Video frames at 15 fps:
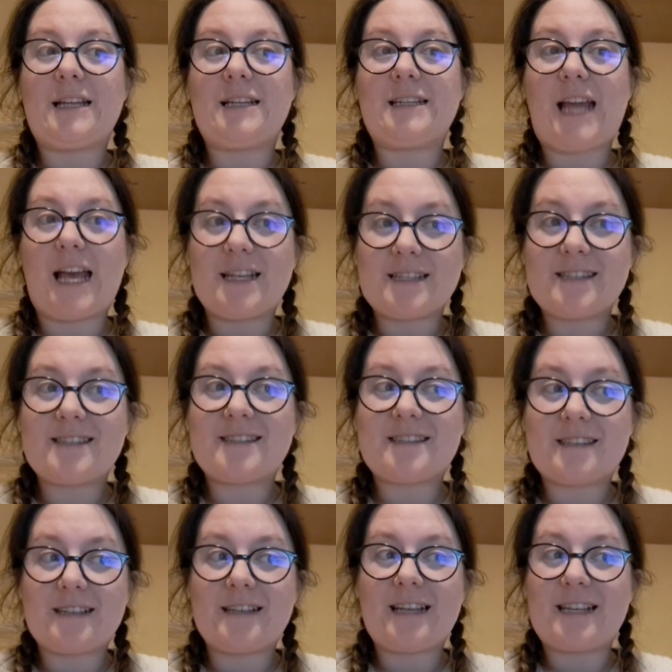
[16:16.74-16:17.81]

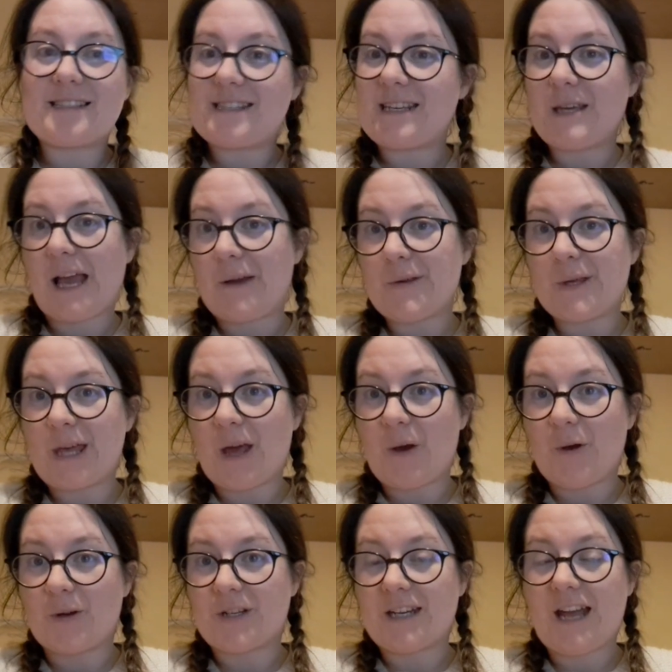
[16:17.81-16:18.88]
let's see how you get
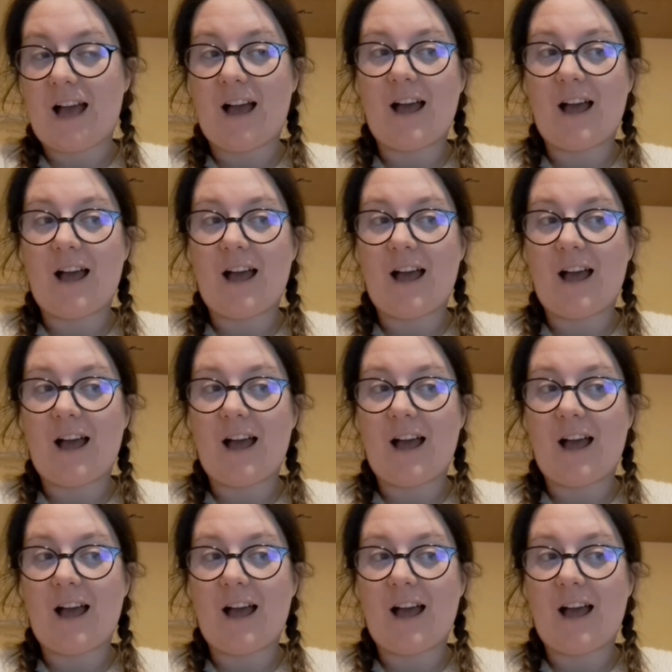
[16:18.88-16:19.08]
on.